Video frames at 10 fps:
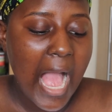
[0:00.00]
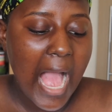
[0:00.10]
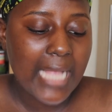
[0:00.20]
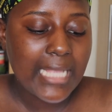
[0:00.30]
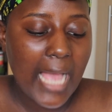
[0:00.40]

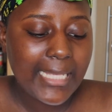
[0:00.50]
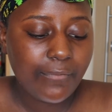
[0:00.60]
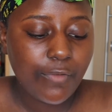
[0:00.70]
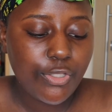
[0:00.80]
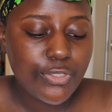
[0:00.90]
And I
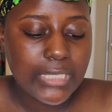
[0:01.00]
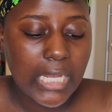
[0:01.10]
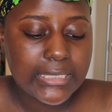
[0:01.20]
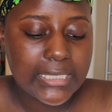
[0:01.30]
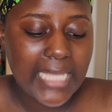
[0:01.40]
never used to
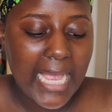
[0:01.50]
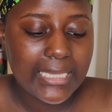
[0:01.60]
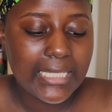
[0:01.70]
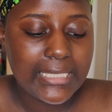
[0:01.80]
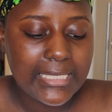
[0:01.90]

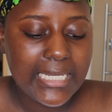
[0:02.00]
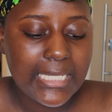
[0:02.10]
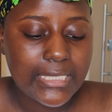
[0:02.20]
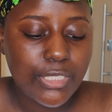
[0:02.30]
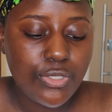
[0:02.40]
understand the
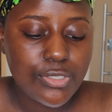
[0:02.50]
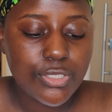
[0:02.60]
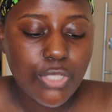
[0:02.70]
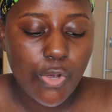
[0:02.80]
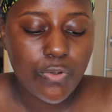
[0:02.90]
need to use
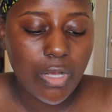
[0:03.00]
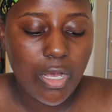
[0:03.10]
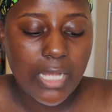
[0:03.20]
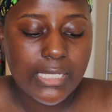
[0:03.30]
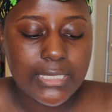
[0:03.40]
a
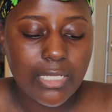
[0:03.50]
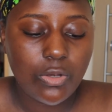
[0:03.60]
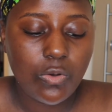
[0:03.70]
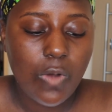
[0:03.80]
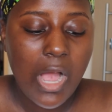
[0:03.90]
toner
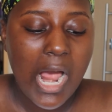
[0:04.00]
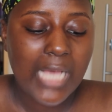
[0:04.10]
until